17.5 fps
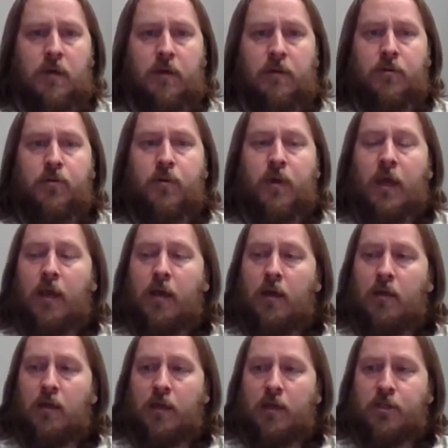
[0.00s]
you
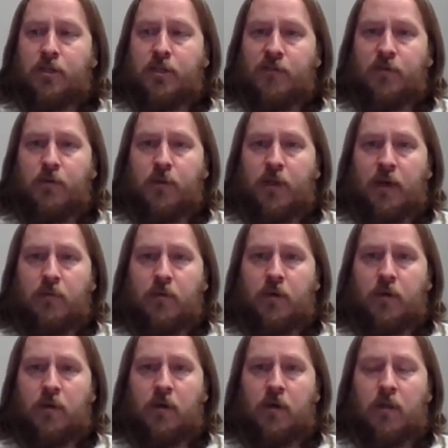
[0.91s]
can actually do that
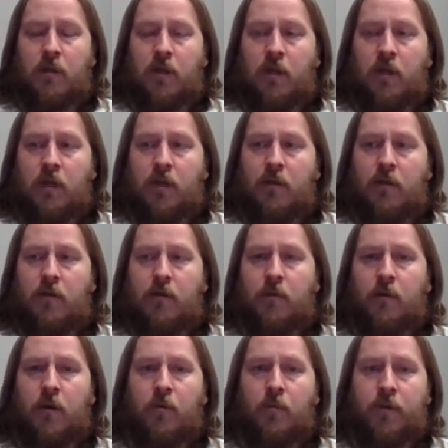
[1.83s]
one online
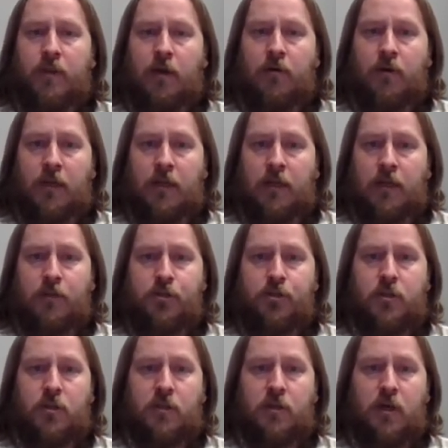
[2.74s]
without any
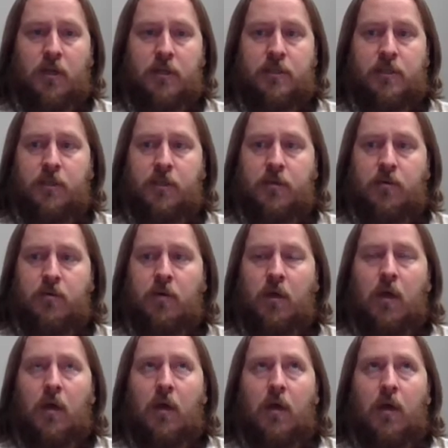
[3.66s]
additional cost to you.
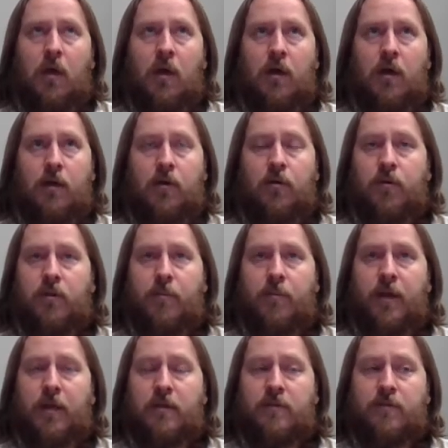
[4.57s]
Go to the
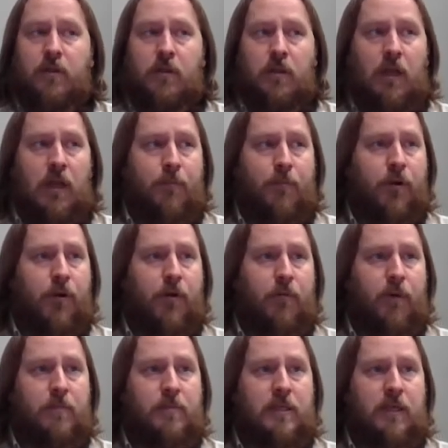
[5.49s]
Mansfield Library
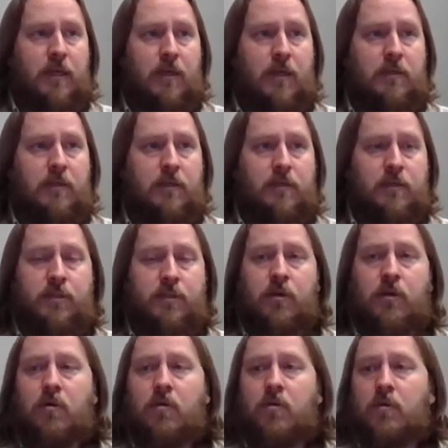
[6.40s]
website.
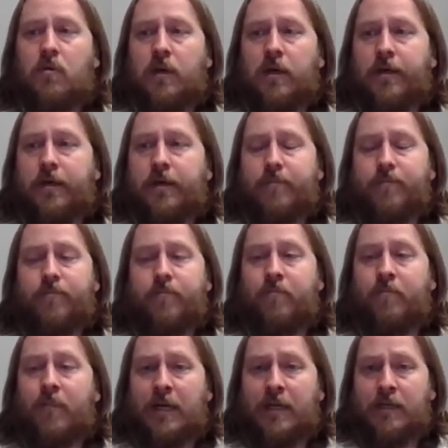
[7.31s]
So
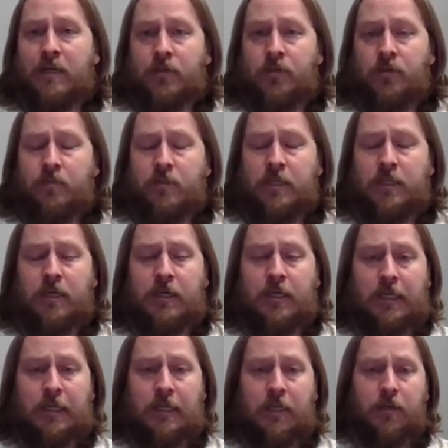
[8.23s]

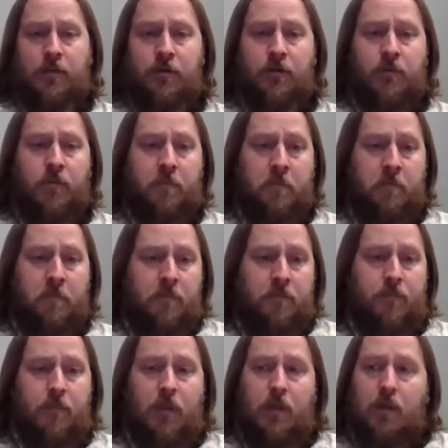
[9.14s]
my.umc.edu,
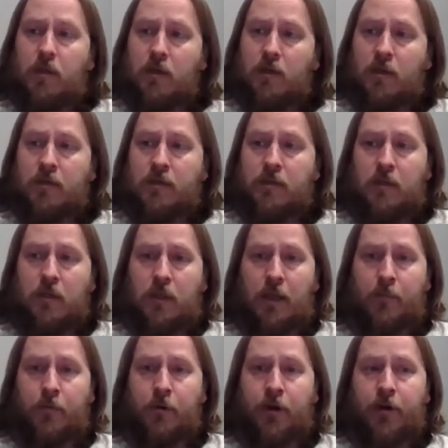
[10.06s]
click on
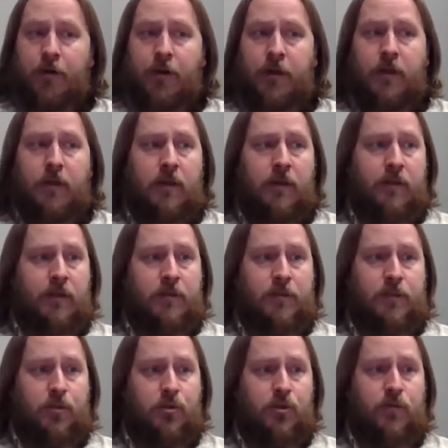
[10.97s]
library, and then
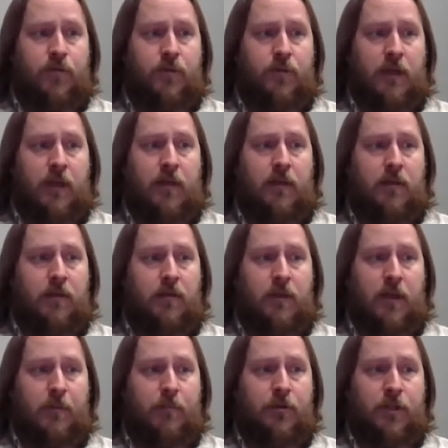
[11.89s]
search for that
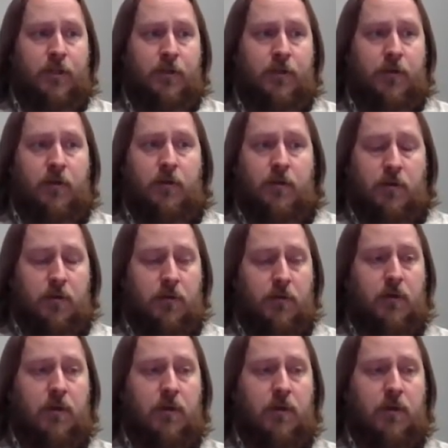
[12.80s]
particular